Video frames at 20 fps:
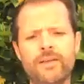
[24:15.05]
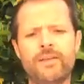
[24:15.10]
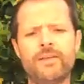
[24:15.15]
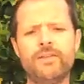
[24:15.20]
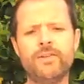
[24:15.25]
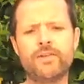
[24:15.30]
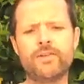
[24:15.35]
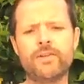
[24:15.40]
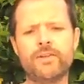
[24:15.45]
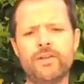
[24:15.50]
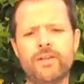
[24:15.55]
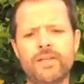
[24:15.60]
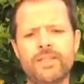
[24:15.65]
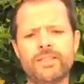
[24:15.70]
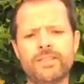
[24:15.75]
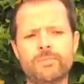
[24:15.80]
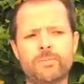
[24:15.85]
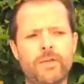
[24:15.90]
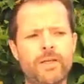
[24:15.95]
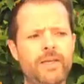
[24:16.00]
you can
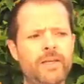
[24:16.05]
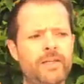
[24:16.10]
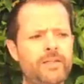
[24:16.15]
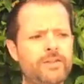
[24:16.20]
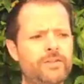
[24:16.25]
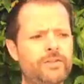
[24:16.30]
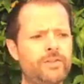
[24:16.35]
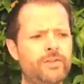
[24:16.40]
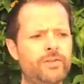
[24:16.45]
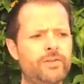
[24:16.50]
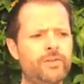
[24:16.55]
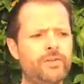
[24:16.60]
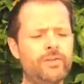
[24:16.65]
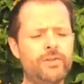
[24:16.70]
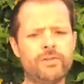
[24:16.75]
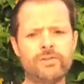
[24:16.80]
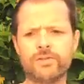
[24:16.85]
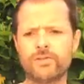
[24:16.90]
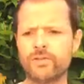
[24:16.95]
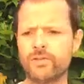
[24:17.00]
explain to
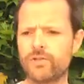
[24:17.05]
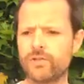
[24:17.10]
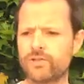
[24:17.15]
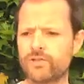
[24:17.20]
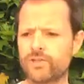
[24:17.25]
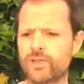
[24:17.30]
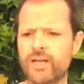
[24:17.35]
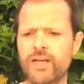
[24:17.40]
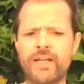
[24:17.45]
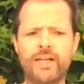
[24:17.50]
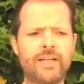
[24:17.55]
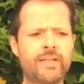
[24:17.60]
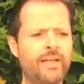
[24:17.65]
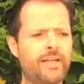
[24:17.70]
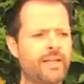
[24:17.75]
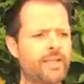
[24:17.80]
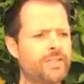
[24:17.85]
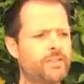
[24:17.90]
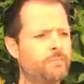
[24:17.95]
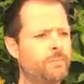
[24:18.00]
a child and
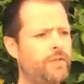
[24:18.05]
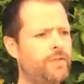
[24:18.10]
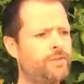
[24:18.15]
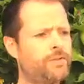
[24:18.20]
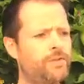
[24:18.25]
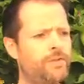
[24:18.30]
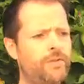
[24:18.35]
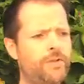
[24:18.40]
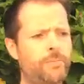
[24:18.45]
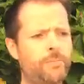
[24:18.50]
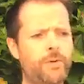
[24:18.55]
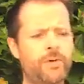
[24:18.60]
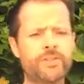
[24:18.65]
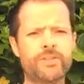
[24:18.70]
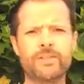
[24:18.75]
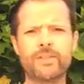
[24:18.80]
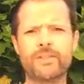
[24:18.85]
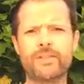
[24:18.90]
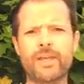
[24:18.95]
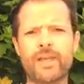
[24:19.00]
explain to a person
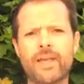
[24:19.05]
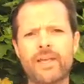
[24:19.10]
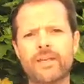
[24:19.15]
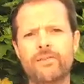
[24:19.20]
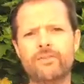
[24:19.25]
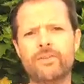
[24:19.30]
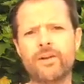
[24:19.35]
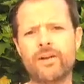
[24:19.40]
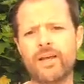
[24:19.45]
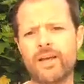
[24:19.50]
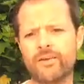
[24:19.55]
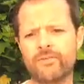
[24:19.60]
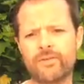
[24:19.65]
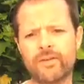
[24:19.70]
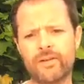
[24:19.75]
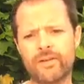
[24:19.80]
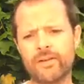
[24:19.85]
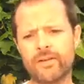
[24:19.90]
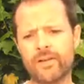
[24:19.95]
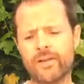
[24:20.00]
at the end of their life,
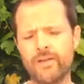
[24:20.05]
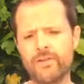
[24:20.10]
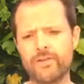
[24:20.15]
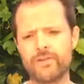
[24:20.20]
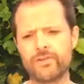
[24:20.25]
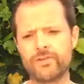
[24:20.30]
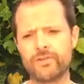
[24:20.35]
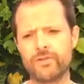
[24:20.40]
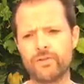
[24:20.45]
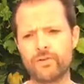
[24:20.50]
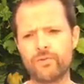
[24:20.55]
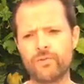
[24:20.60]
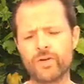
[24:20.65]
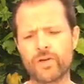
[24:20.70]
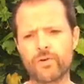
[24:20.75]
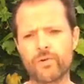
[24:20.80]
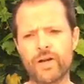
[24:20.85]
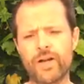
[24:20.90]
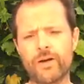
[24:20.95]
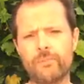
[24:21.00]
and there's no
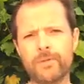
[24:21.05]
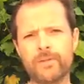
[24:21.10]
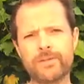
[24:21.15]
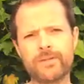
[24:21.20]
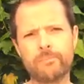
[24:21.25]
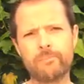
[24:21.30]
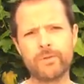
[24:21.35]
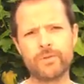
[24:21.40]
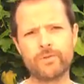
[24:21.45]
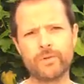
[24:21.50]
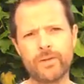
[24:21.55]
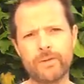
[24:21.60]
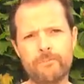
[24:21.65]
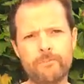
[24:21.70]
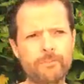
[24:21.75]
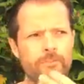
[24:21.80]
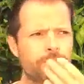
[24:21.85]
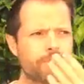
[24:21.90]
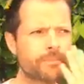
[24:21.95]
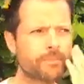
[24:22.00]
requirement in between.
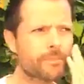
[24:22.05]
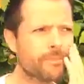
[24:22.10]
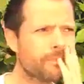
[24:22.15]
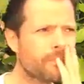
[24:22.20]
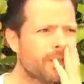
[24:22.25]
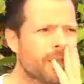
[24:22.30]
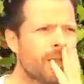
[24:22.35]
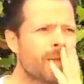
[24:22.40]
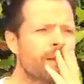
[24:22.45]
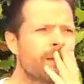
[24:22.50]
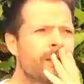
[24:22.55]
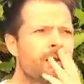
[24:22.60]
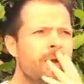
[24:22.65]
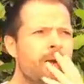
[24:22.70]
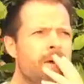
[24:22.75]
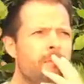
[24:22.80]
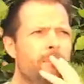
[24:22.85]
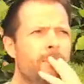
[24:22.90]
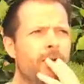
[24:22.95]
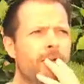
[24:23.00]

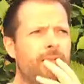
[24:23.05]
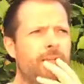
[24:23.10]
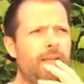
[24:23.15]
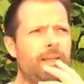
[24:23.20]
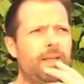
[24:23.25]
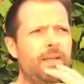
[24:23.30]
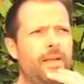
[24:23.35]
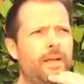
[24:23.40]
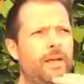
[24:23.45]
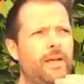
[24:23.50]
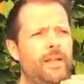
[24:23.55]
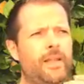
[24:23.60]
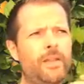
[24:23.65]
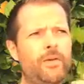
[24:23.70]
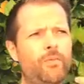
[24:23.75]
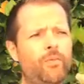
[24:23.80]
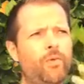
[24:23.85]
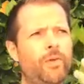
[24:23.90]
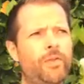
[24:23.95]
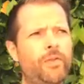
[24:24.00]
But
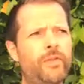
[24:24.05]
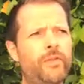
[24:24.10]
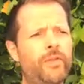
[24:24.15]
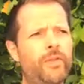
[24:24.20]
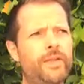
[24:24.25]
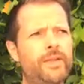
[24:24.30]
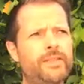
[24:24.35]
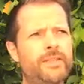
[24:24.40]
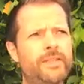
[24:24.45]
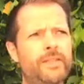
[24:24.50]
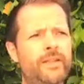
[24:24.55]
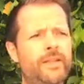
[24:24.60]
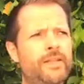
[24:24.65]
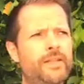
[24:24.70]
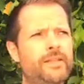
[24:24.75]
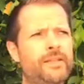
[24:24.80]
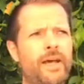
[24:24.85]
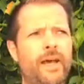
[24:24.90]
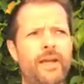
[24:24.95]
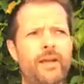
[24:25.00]
with
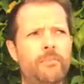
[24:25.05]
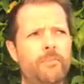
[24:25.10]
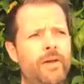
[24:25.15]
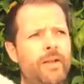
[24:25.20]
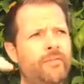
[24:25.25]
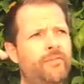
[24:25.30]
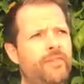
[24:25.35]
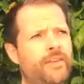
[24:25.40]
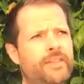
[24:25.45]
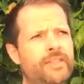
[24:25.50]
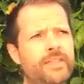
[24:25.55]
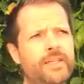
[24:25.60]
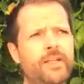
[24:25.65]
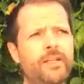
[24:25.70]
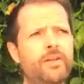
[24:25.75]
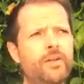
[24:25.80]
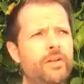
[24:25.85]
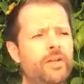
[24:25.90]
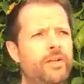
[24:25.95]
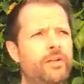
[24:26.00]
this higher metaphysical
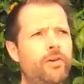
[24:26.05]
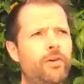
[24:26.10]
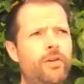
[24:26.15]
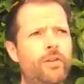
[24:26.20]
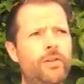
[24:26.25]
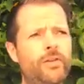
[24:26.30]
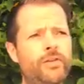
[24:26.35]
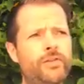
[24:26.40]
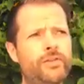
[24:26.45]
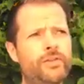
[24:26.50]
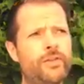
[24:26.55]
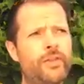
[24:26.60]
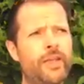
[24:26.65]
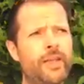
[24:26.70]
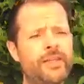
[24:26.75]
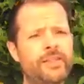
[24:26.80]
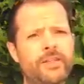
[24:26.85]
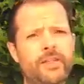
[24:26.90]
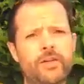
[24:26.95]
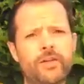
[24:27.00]
look at all those
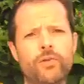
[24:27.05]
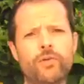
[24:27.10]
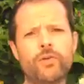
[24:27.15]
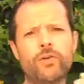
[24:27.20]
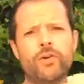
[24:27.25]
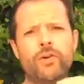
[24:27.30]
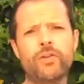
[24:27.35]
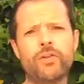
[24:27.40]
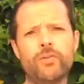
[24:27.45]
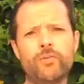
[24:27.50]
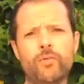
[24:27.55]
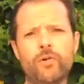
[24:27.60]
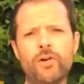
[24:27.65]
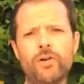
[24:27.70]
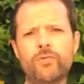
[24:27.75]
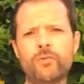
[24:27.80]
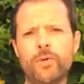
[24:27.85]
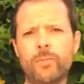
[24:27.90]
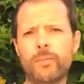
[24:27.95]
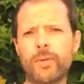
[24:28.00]
things that are going on in the
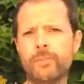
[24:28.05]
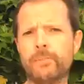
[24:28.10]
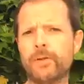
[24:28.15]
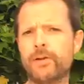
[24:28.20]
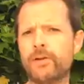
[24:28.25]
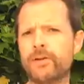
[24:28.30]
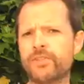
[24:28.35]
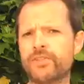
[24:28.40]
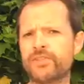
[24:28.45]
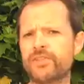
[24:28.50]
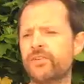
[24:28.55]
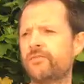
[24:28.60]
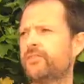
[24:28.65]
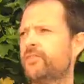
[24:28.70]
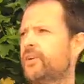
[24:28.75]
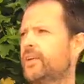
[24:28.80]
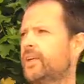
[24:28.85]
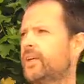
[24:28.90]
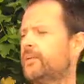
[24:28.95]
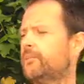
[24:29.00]
world, where people are
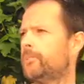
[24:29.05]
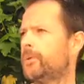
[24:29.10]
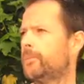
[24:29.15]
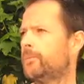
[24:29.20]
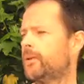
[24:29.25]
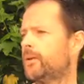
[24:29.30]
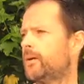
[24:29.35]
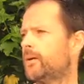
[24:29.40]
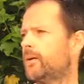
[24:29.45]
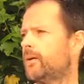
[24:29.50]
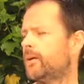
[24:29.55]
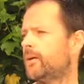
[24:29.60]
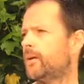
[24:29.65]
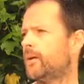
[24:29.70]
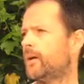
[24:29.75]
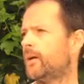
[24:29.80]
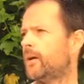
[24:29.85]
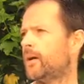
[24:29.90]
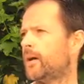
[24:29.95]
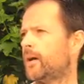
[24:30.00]
suffering and people are
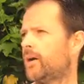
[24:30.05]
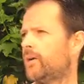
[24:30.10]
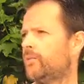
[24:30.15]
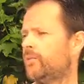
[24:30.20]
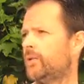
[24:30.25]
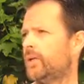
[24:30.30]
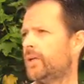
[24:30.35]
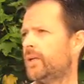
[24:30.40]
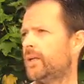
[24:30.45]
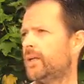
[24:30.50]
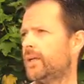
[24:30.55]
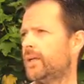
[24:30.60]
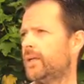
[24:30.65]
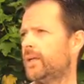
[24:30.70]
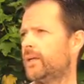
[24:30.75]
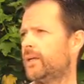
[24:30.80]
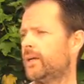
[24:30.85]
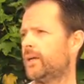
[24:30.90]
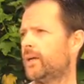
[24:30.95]
really